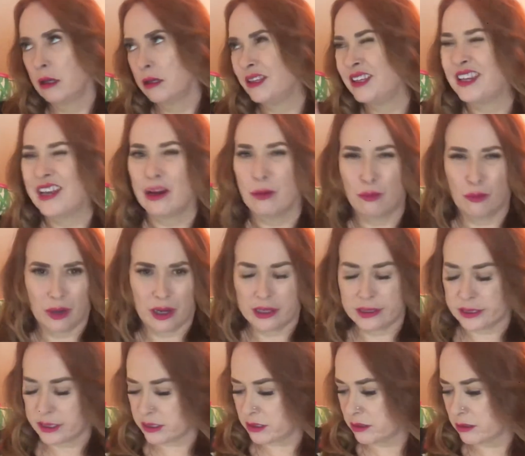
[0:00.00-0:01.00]
Yeah,
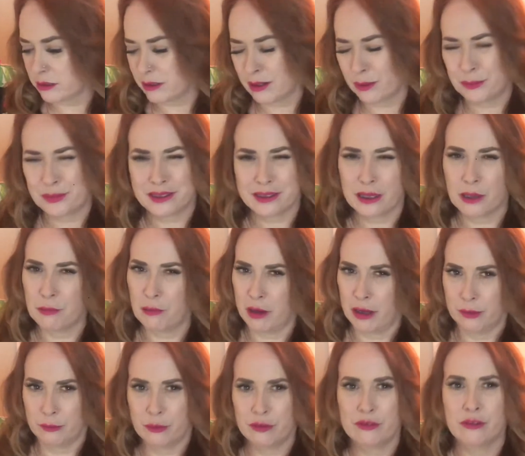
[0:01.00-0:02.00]
right. I mean, come
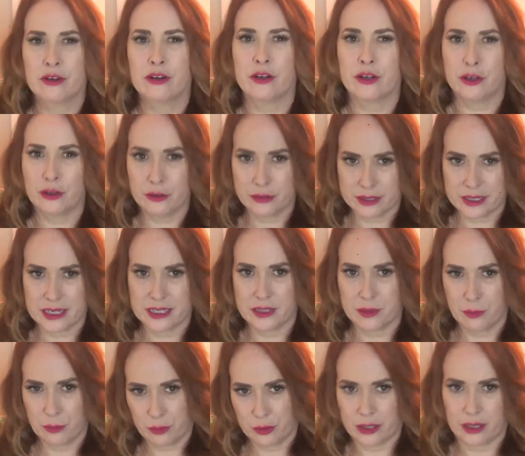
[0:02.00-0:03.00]
on. We've heard you say
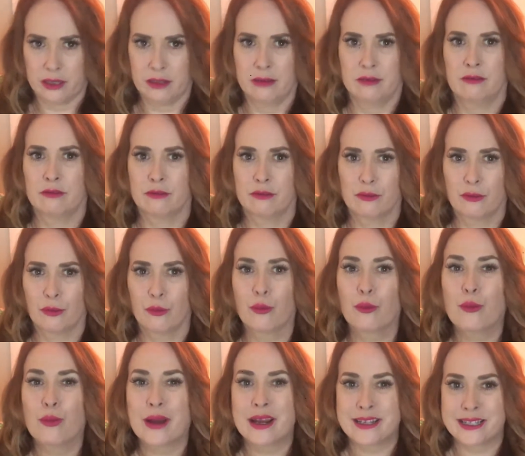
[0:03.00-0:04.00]
some pretty
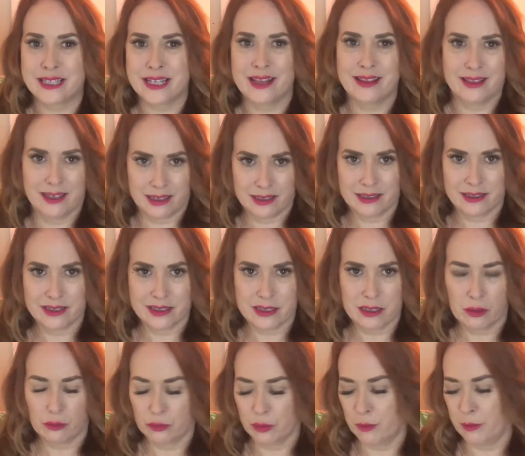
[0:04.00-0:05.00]
racy
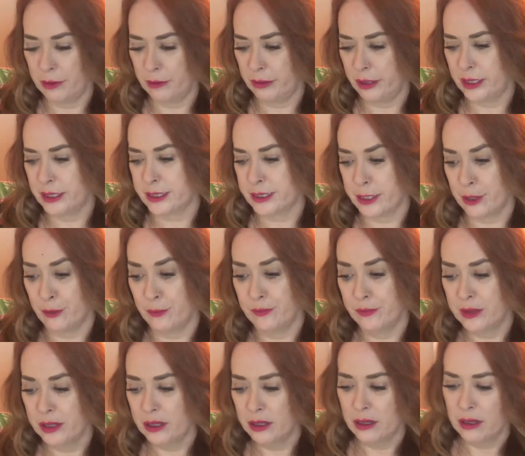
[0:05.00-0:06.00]
things, Ramona. So
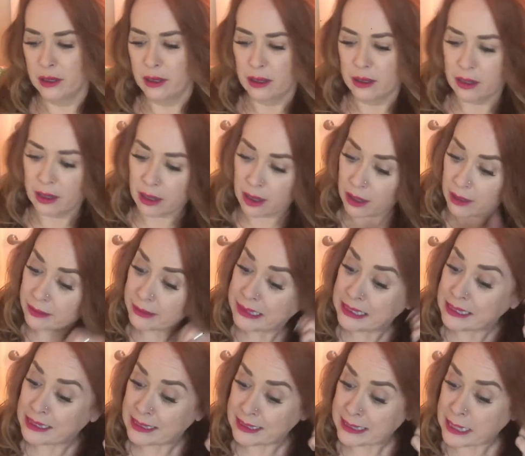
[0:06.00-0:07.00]

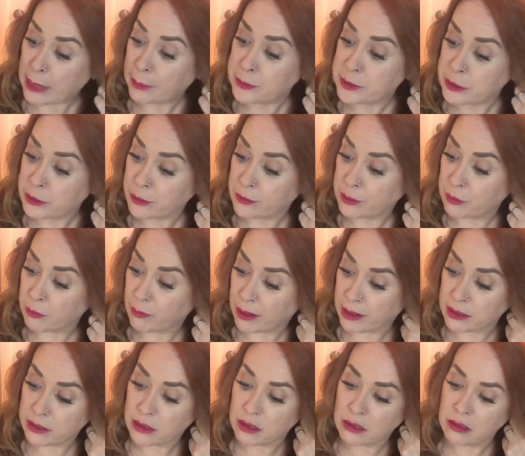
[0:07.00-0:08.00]
Leah is absolutely
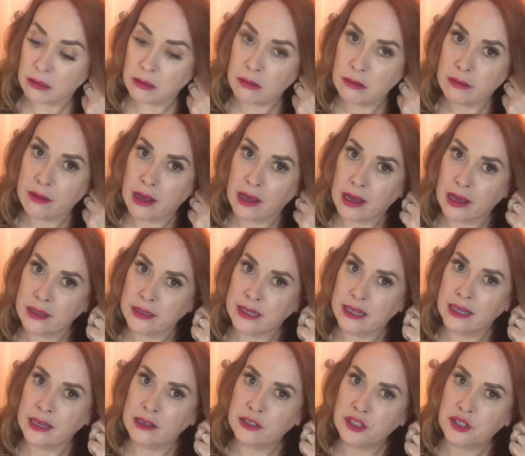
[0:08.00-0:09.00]
right. Oh, God,
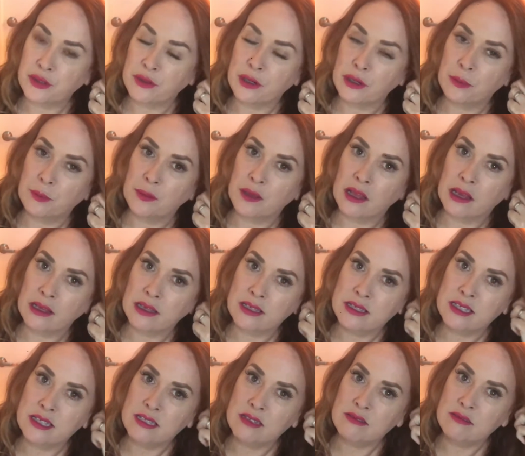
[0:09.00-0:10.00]
get out your
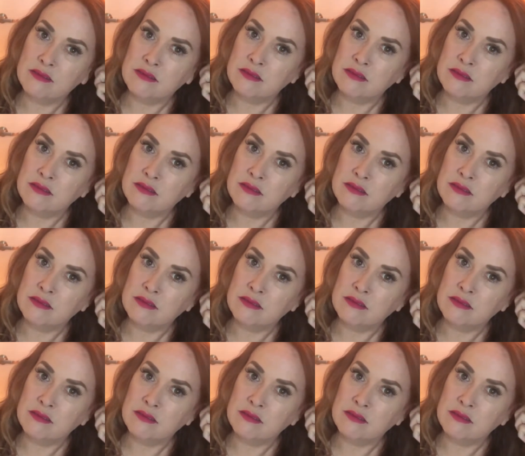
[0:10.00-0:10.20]
earplugs.